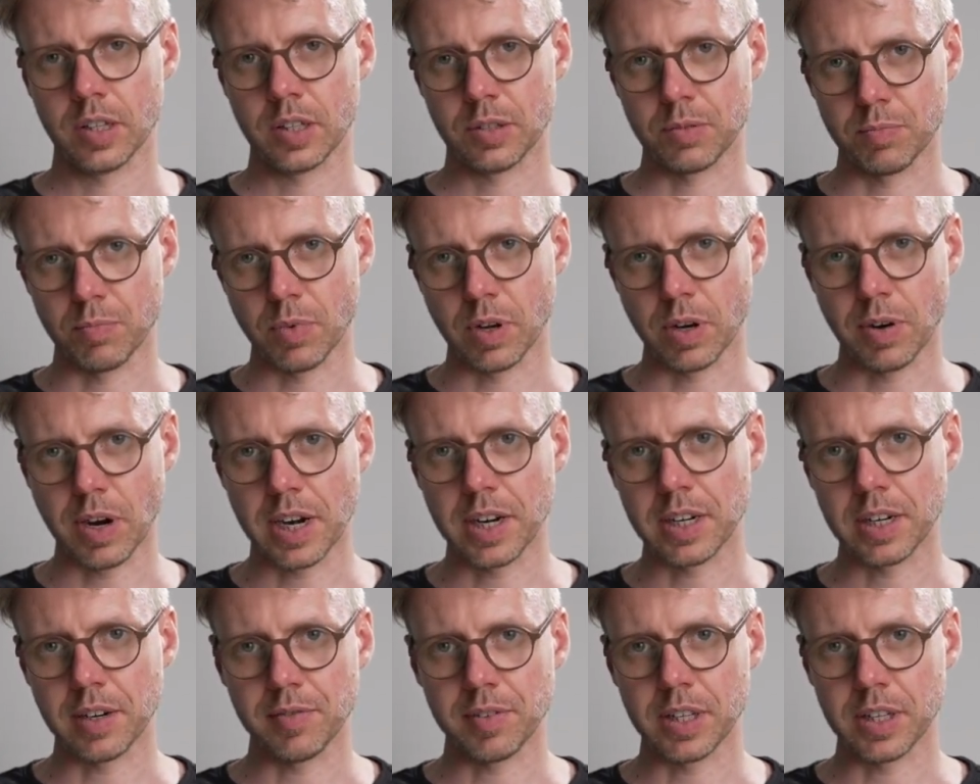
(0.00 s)

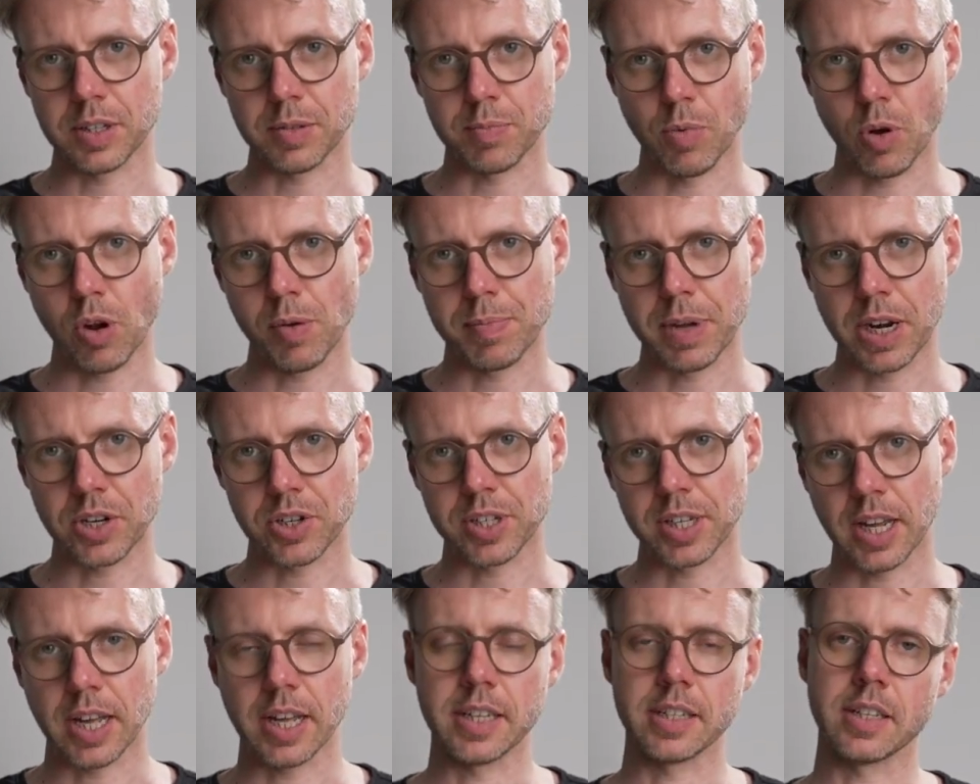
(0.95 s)
relatively small batch
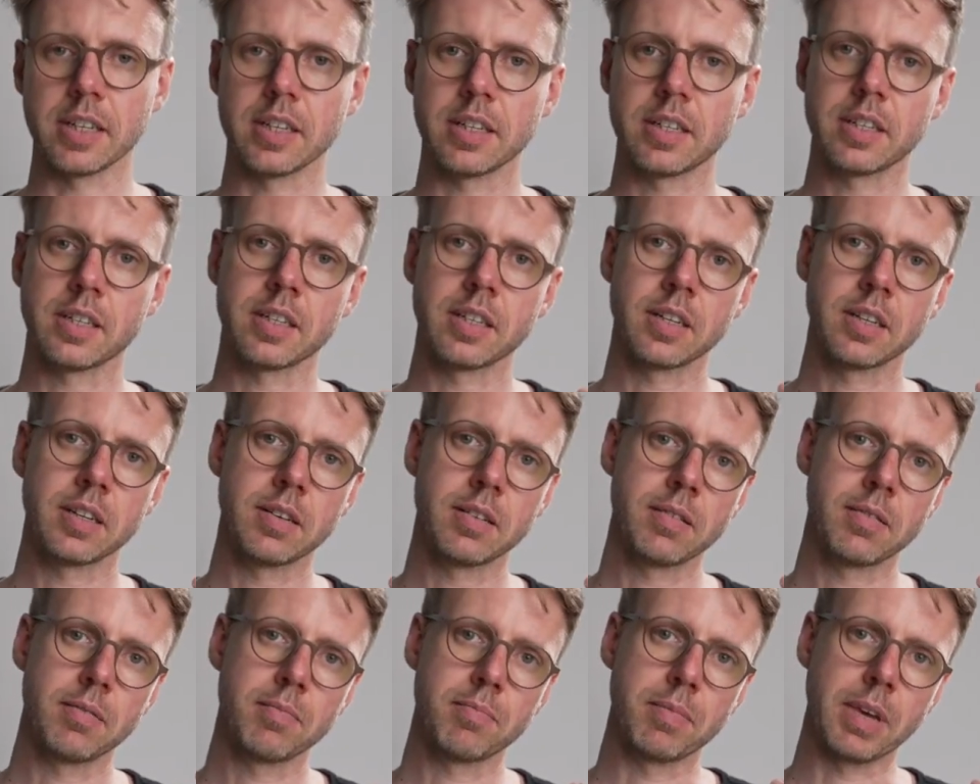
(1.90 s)
sizes
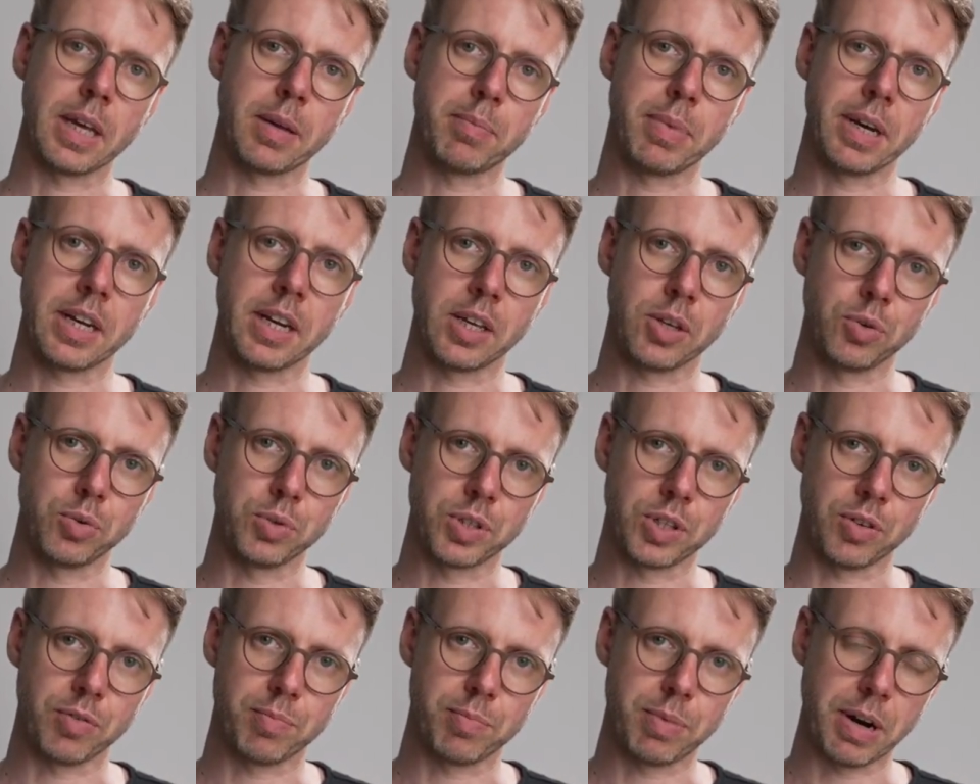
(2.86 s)
make better use
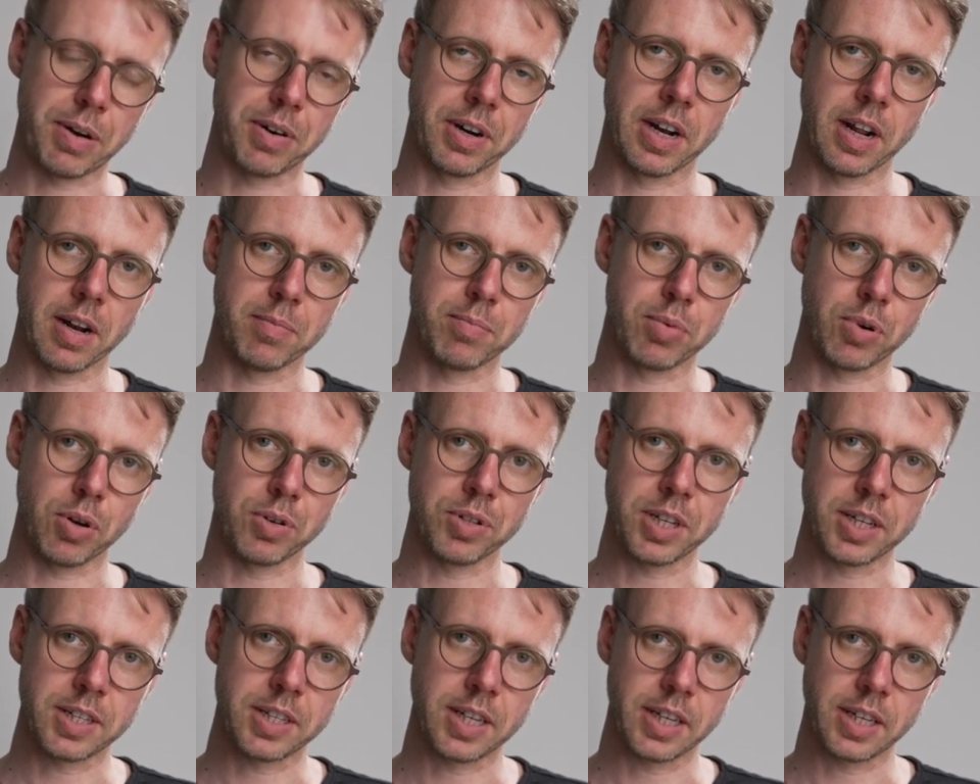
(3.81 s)
of parallel
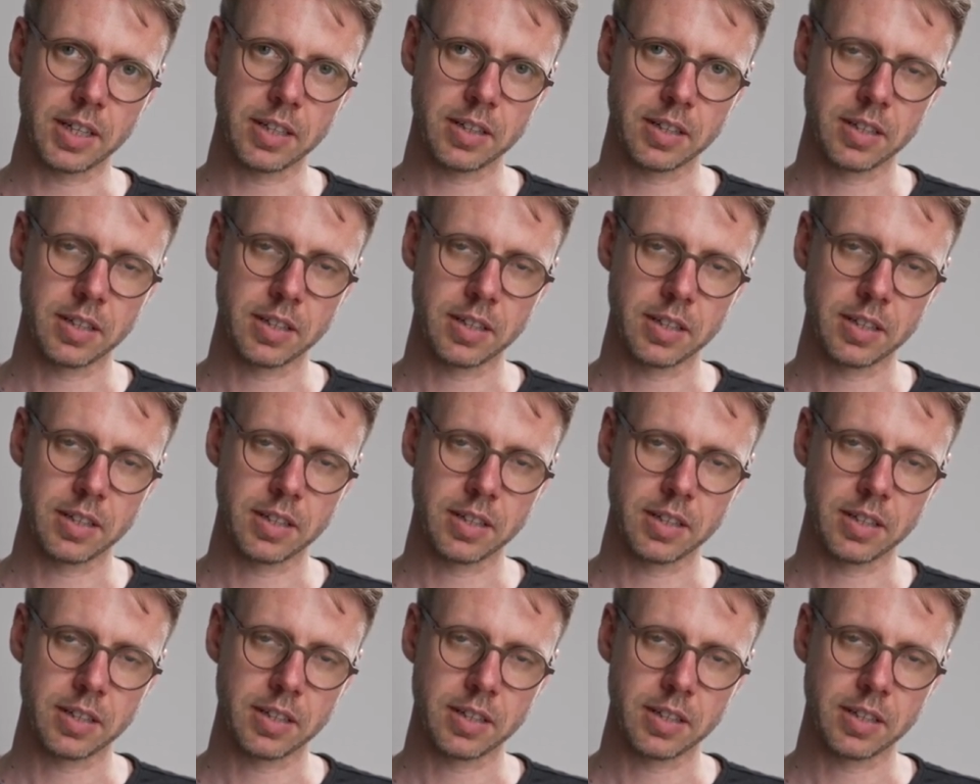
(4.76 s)
processing,